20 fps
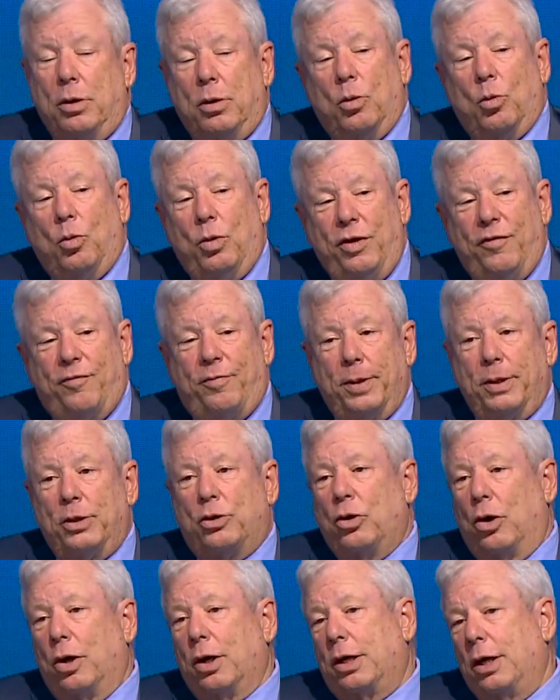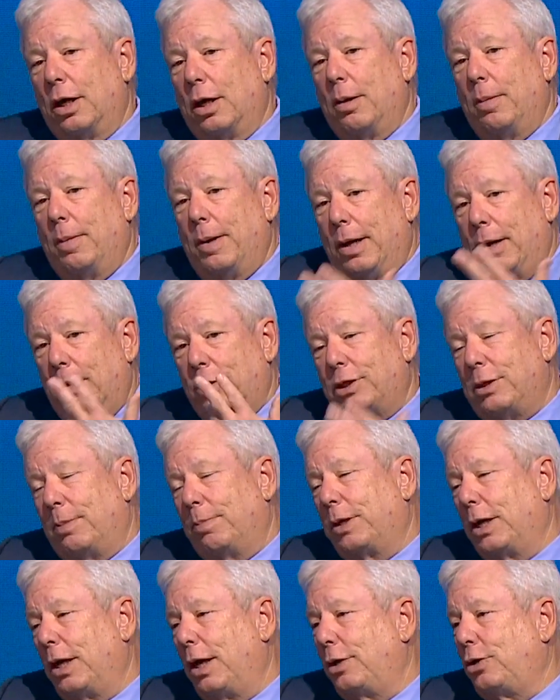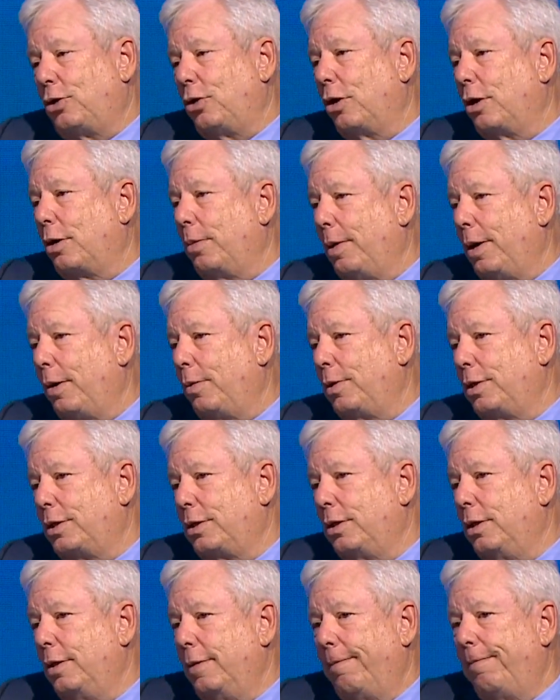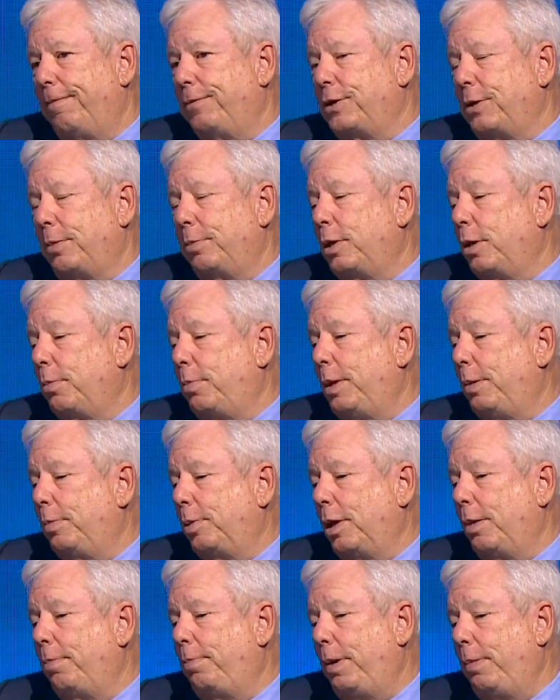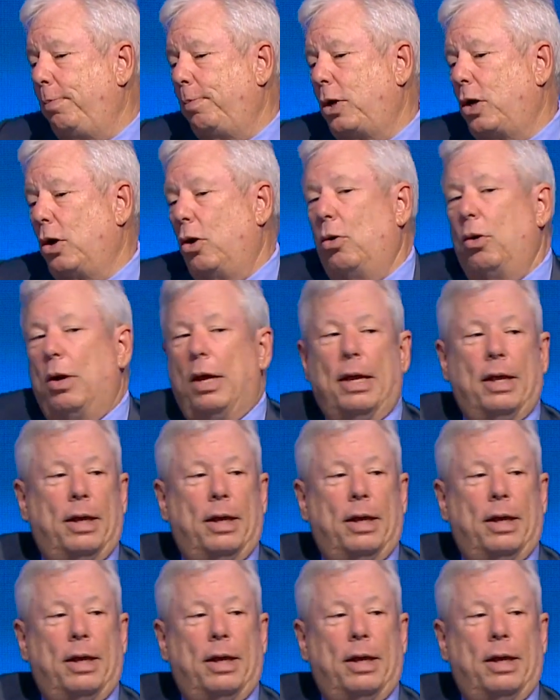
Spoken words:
we've been talking about, something I talk about with some of the people at PIMCO,